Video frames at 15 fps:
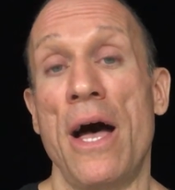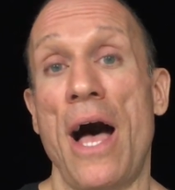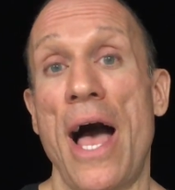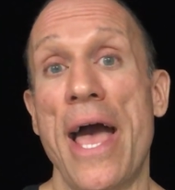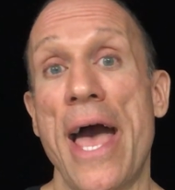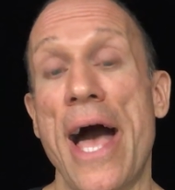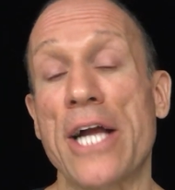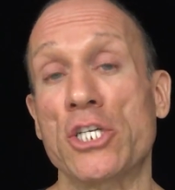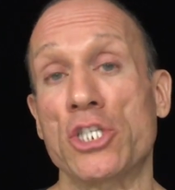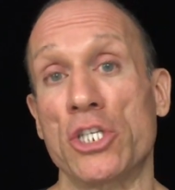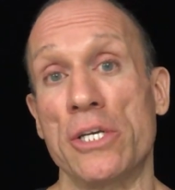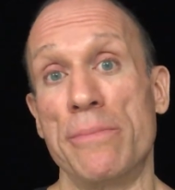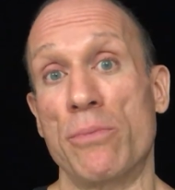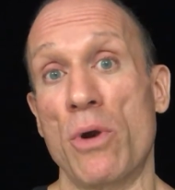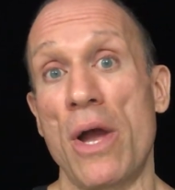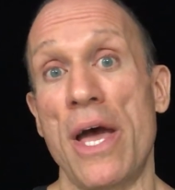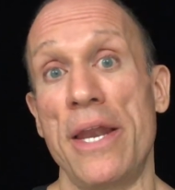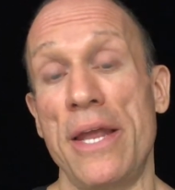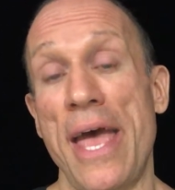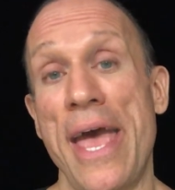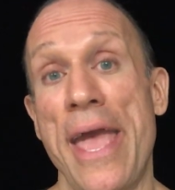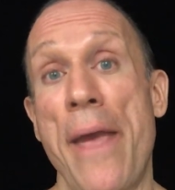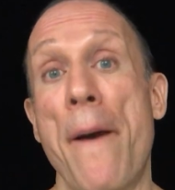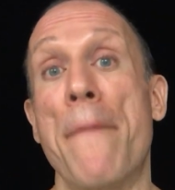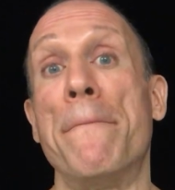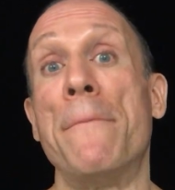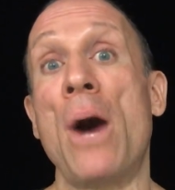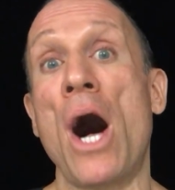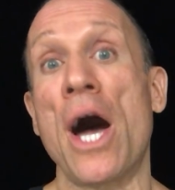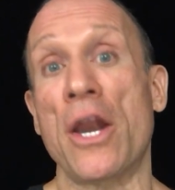I actually bred a
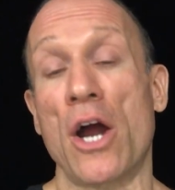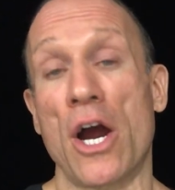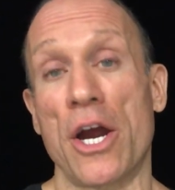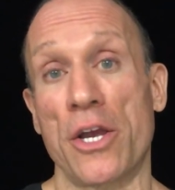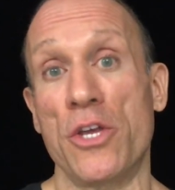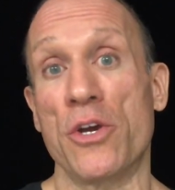monarch.